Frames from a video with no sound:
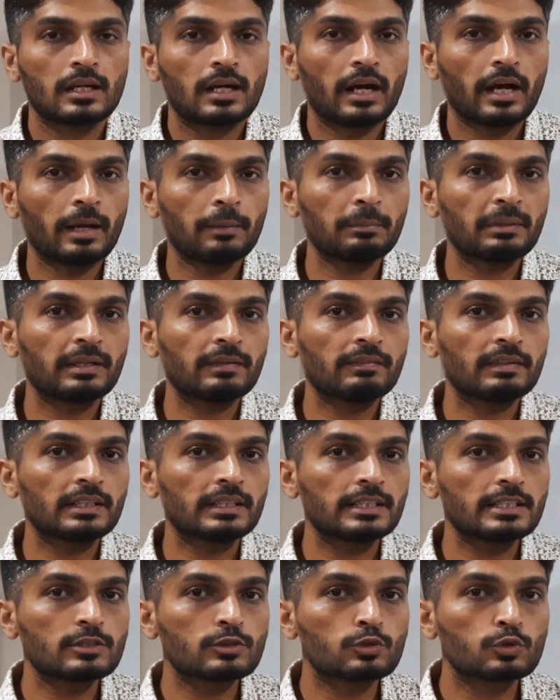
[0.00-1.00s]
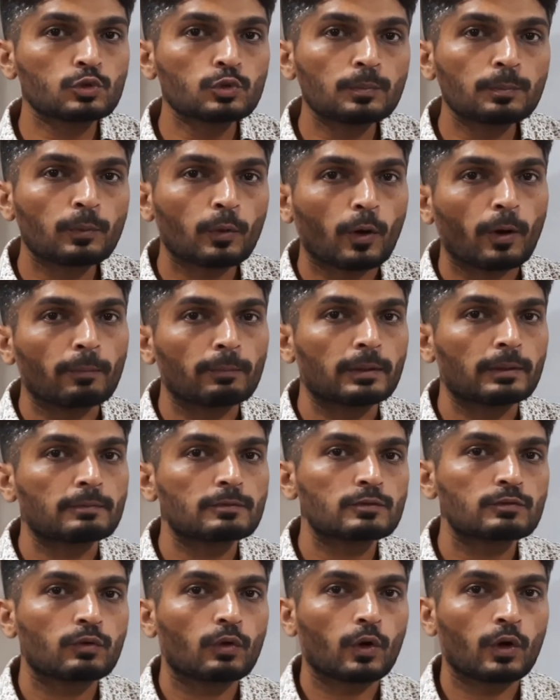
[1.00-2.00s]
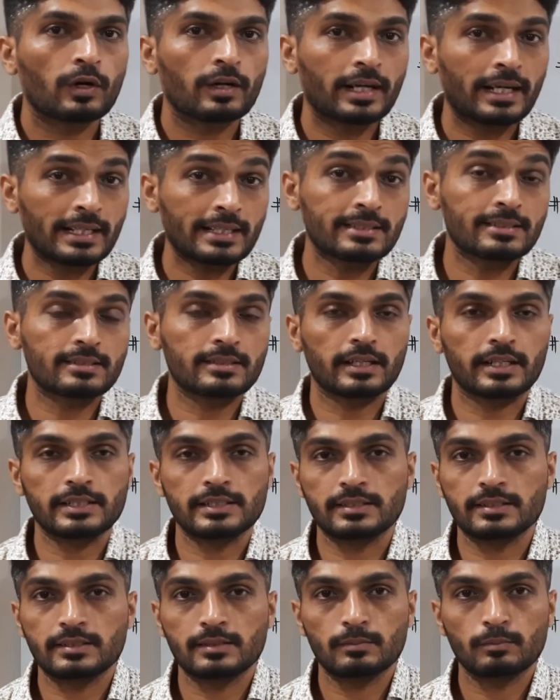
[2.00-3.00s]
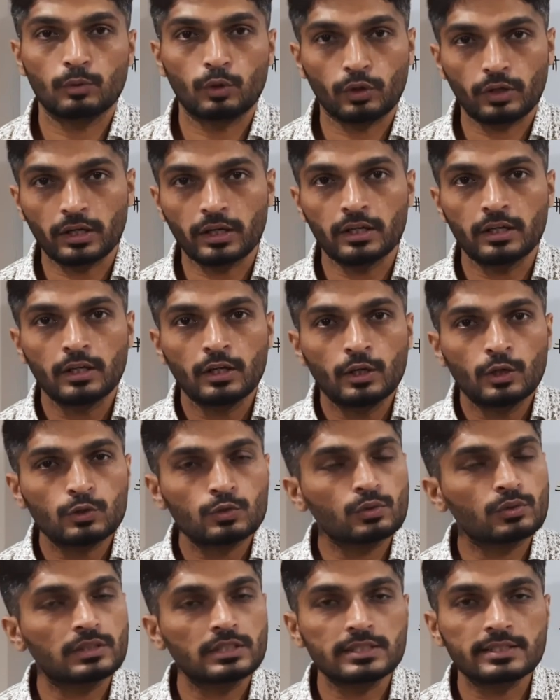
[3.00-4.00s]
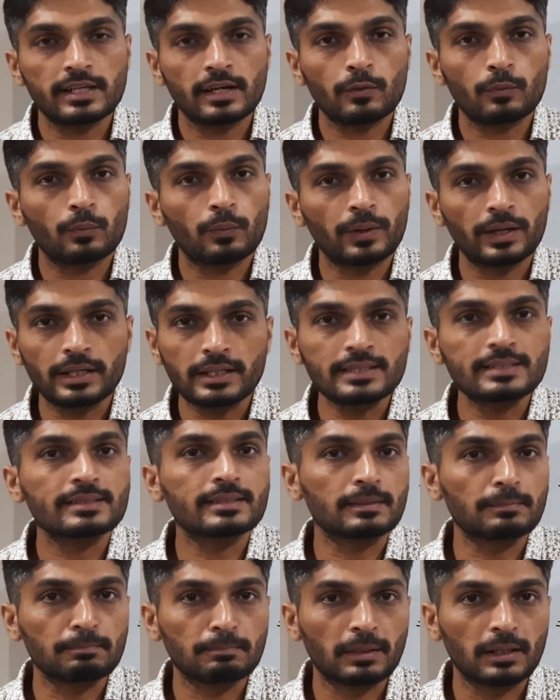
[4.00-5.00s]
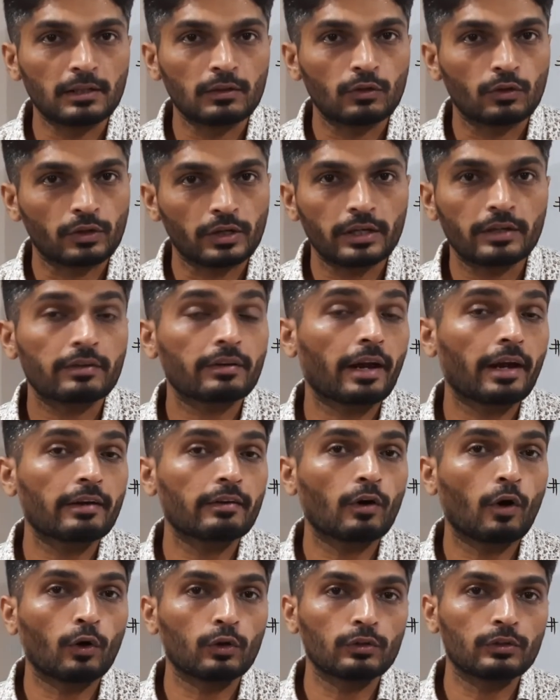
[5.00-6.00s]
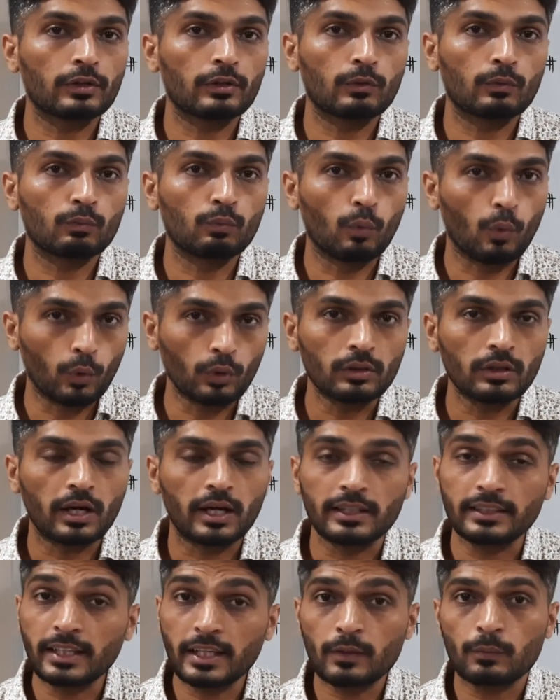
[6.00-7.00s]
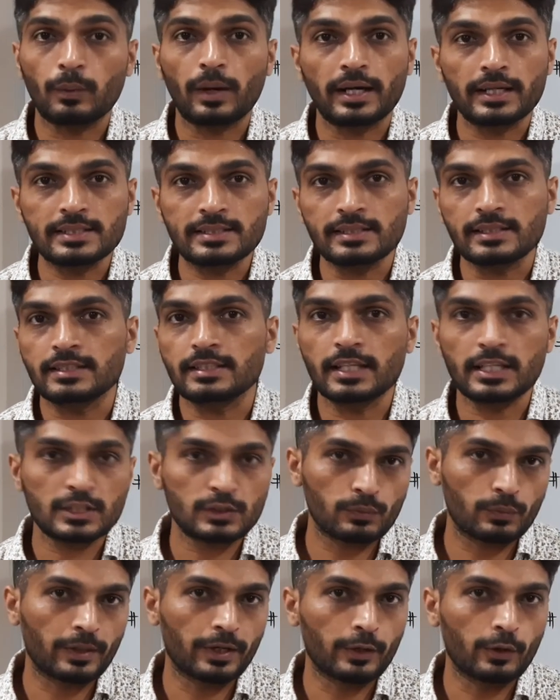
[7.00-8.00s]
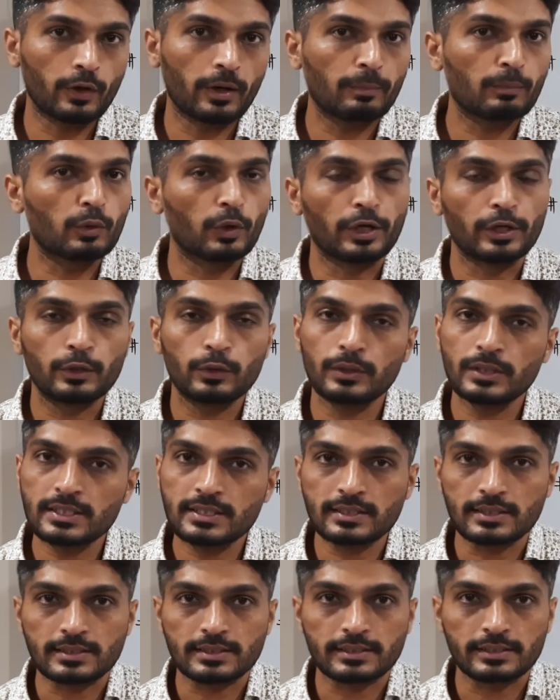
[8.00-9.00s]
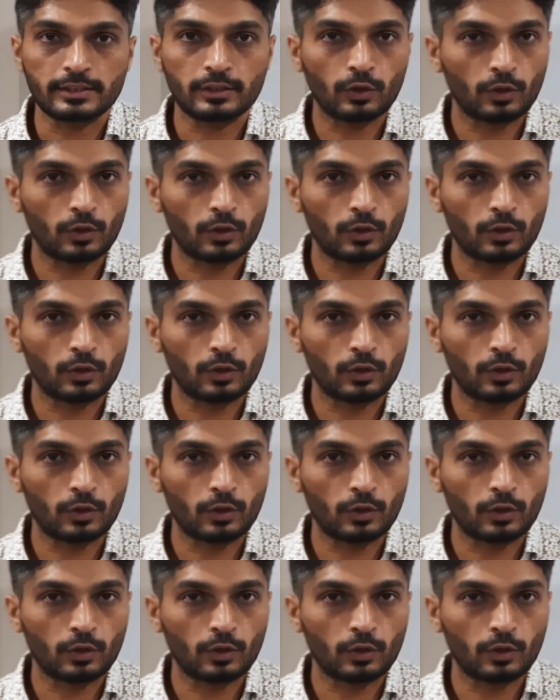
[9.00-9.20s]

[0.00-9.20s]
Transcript: I am giving these two problems for exercise. Okay. So these are very simple. Okay, try on your own. Otherwise, in next video, I'm going to discuss it.